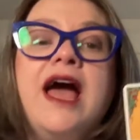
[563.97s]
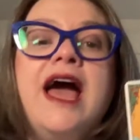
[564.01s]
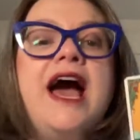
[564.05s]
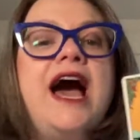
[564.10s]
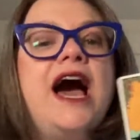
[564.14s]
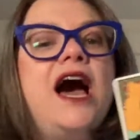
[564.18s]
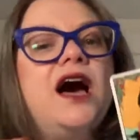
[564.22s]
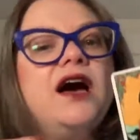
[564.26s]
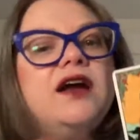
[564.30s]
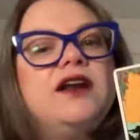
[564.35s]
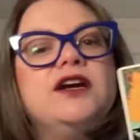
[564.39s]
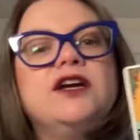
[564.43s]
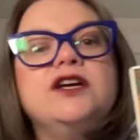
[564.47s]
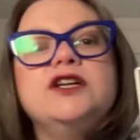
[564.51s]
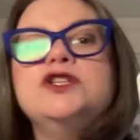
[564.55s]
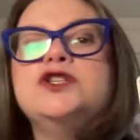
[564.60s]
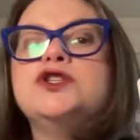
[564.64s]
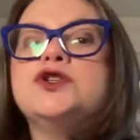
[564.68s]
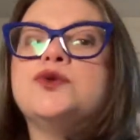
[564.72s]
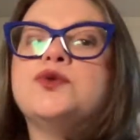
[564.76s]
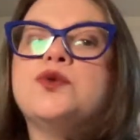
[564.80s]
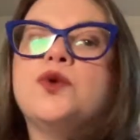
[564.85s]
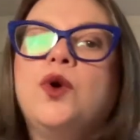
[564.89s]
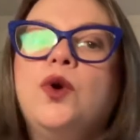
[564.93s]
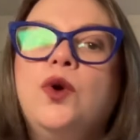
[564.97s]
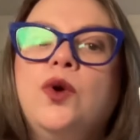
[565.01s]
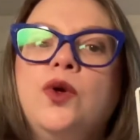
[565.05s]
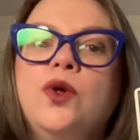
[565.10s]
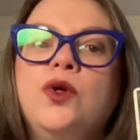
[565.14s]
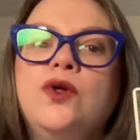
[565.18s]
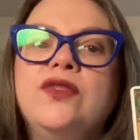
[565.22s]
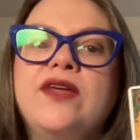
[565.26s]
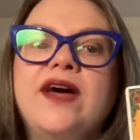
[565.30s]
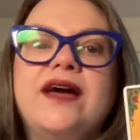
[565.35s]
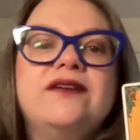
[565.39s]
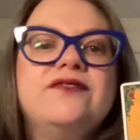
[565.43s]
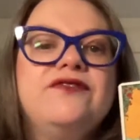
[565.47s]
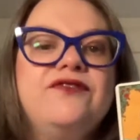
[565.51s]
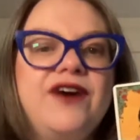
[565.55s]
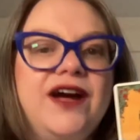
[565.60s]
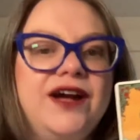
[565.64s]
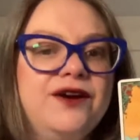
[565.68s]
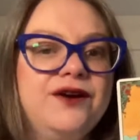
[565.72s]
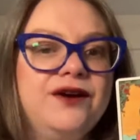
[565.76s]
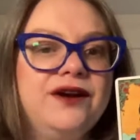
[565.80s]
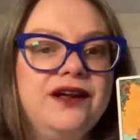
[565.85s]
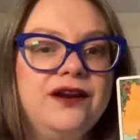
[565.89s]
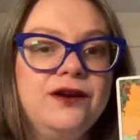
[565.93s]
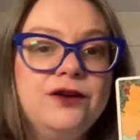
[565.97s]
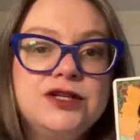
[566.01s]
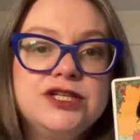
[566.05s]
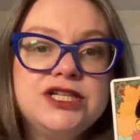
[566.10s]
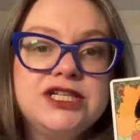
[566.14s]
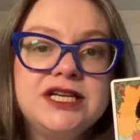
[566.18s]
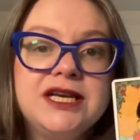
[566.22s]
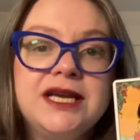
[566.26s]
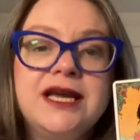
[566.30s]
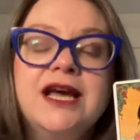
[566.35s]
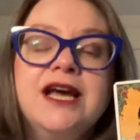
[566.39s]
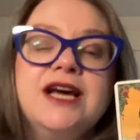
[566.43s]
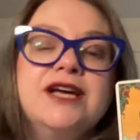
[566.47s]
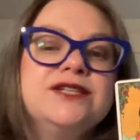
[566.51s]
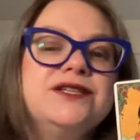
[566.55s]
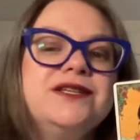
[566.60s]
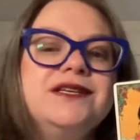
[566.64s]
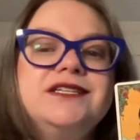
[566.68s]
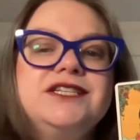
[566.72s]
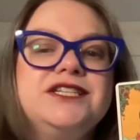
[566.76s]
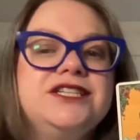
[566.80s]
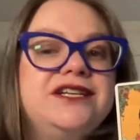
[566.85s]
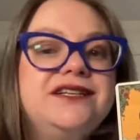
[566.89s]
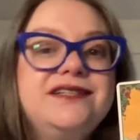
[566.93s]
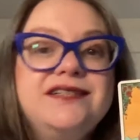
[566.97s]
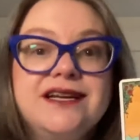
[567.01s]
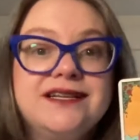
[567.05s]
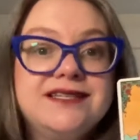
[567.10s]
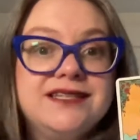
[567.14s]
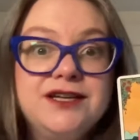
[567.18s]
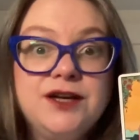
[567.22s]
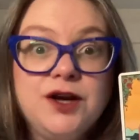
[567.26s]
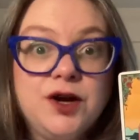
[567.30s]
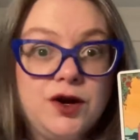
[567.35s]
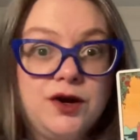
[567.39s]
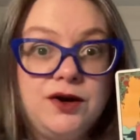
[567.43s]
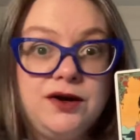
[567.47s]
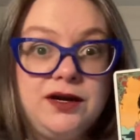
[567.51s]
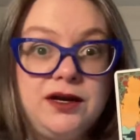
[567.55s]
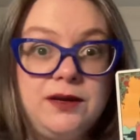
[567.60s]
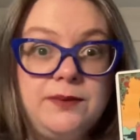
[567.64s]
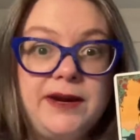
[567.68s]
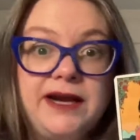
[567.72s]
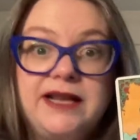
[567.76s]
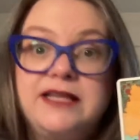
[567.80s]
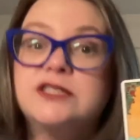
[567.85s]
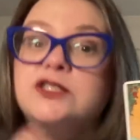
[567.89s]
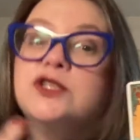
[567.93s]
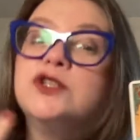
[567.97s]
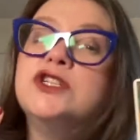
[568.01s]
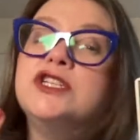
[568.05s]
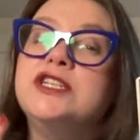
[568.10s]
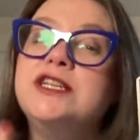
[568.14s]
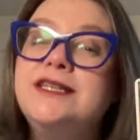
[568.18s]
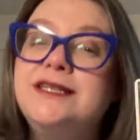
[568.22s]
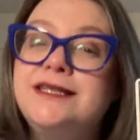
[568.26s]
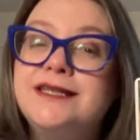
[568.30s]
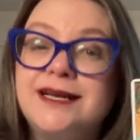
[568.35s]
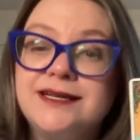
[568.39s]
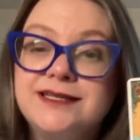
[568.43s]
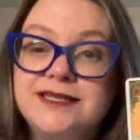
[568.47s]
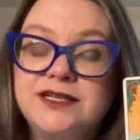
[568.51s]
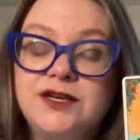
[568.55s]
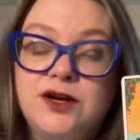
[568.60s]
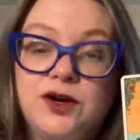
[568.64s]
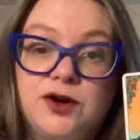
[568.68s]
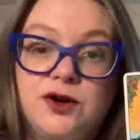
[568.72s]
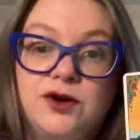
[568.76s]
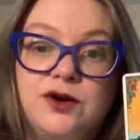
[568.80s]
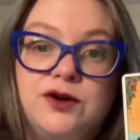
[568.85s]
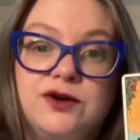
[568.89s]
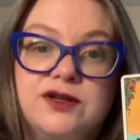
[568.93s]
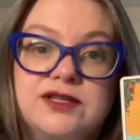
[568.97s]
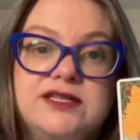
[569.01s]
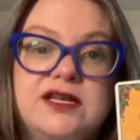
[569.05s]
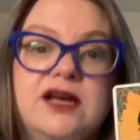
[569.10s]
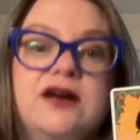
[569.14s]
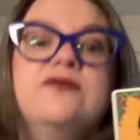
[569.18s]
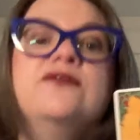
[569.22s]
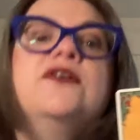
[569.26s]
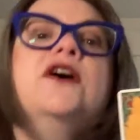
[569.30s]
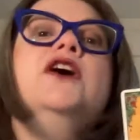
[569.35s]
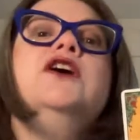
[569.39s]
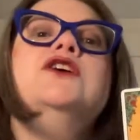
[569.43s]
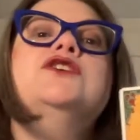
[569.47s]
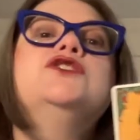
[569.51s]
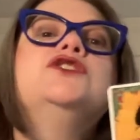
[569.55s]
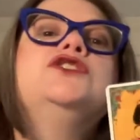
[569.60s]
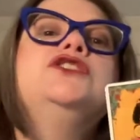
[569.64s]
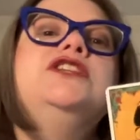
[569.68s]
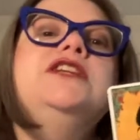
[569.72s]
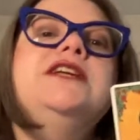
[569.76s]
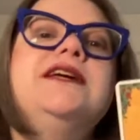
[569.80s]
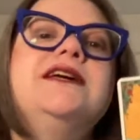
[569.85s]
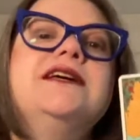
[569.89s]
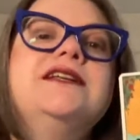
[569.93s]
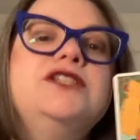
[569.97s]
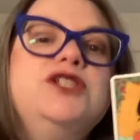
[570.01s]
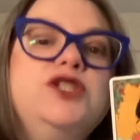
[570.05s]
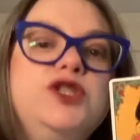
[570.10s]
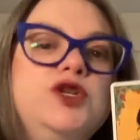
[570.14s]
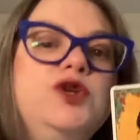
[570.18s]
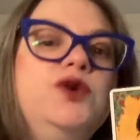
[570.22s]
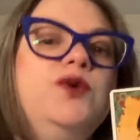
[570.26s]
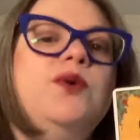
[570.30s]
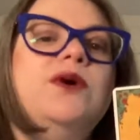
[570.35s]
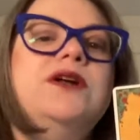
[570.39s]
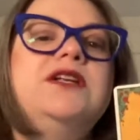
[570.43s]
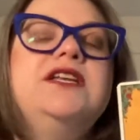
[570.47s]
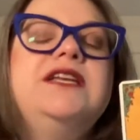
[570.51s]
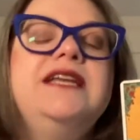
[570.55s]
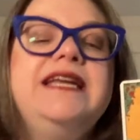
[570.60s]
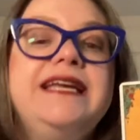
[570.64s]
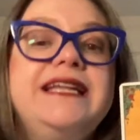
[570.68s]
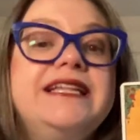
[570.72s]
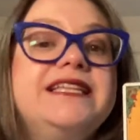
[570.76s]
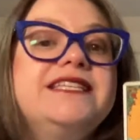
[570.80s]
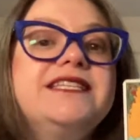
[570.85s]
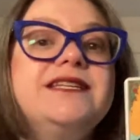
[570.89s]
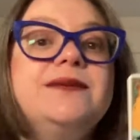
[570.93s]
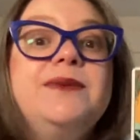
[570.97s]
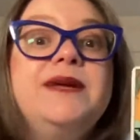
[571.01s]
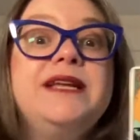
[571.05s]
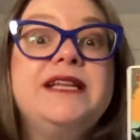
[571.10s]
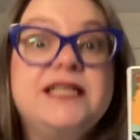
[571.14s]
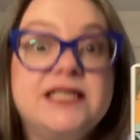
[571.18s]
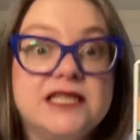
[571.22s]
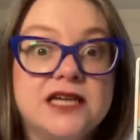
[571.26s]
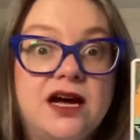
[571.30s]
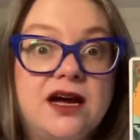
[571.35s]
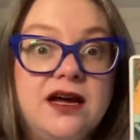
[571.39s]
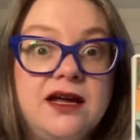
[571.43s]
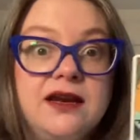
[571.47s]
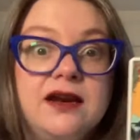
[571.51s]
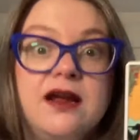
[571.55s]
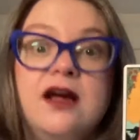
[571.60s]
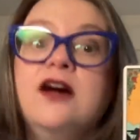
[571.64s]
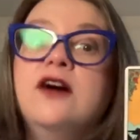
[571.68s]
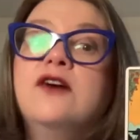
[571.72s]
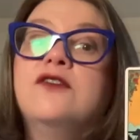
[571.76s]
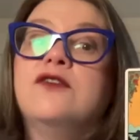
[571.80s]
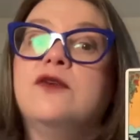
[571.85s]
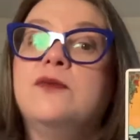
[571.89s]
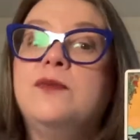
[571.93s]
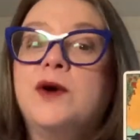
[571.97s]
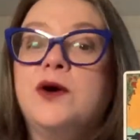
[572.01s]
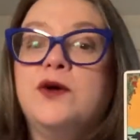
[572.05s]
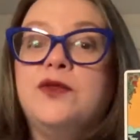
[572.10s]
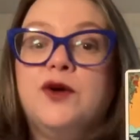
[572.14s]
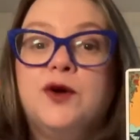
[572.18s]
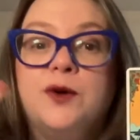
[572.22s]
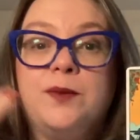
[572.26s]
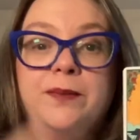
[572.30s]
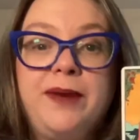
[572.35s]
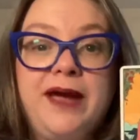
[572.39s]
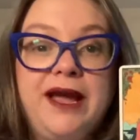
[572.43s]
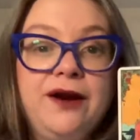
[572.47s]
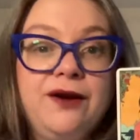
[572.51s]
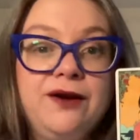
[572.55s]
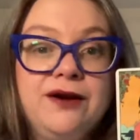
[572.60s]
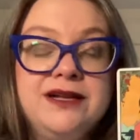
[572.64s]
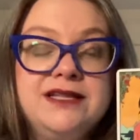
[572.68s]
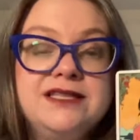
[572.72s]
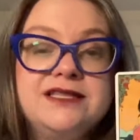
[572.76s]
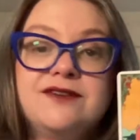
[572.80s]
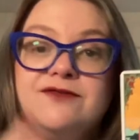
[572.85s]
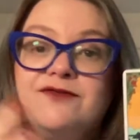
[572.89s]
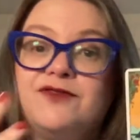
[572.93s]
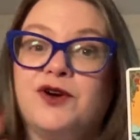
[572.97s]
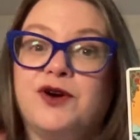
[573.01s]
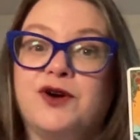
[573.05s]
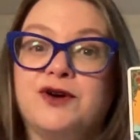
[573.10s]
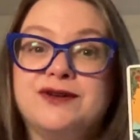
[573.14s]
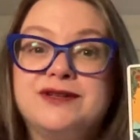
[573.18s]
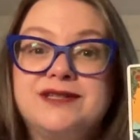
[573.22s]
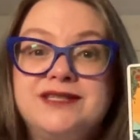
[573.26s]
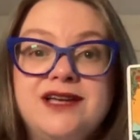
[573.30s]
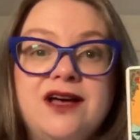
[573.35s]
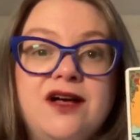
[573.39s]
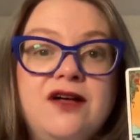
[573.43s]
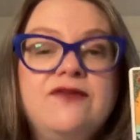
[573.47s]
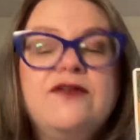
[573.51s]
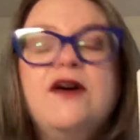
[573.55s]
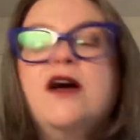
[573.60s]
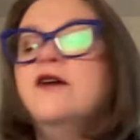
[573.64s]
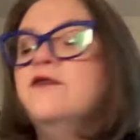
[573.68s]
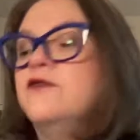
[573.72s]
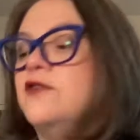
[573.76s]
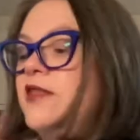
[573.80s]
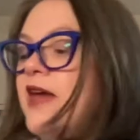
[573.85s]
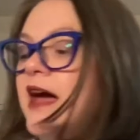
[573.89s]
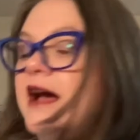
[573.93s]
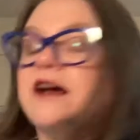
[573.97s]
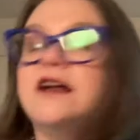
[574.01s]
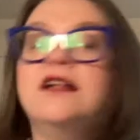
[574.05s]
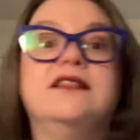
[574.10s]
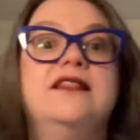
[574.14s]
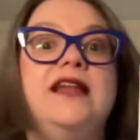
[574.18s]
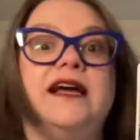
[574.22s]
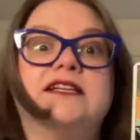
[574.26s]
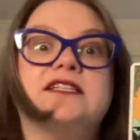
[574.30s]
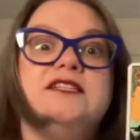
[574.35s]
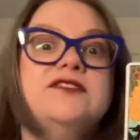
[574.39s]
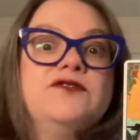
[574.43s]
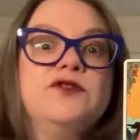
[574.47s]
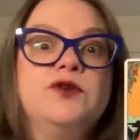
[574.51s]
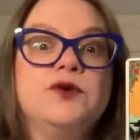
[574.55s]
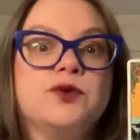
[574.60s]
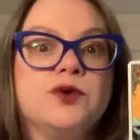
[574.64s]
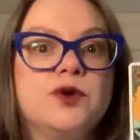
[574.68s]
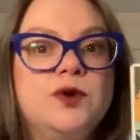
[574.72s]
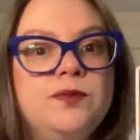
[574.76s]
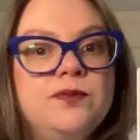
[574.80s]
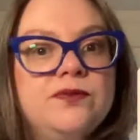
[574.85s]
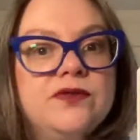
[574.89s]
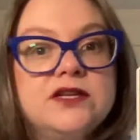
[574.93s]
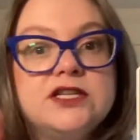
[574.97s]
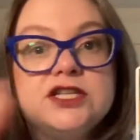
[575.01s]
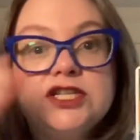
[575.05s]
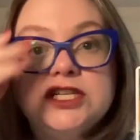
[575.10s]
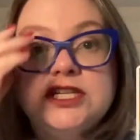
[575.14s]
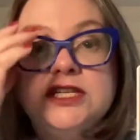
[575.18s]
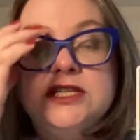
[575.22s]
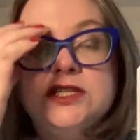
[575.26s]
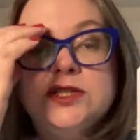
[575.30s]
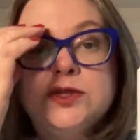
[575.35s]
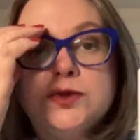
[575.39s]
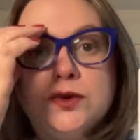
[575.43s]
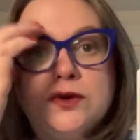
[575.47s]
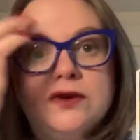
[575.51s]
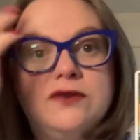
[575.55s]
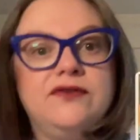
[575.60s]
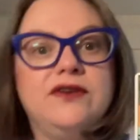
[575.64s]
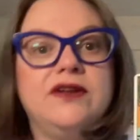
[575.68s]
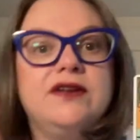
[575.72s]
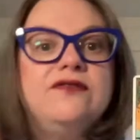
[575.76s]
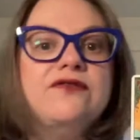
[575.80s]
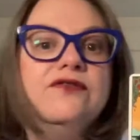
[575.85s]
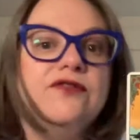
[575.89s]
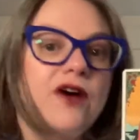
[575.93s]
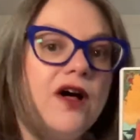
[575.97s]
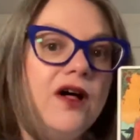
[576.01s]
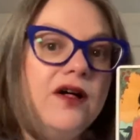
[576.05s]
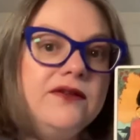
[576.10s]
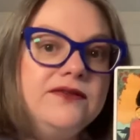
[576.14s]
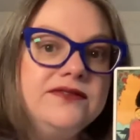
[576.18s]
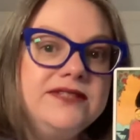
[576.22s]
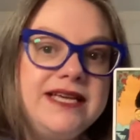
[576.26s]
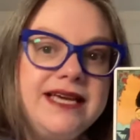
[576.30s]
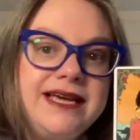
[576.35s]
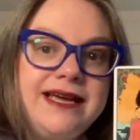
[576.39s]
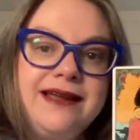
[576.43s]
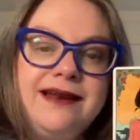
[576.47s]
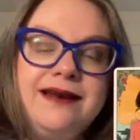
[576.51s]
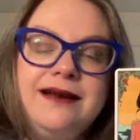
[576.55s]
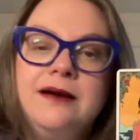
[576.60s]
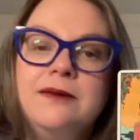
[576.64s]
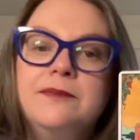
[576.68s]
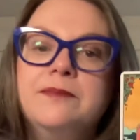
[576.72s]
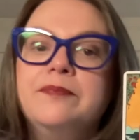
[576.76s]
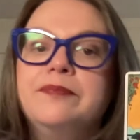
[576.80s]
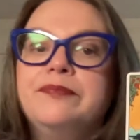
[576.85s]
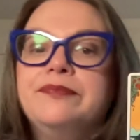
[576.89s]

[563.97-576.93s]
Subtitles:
how to control that fire energy so that she doesn't hurt anybody, so she doesn't hurt herself, so she can do what needs to be done for both her parents, for herself, for that collective group that she's sort of involved in.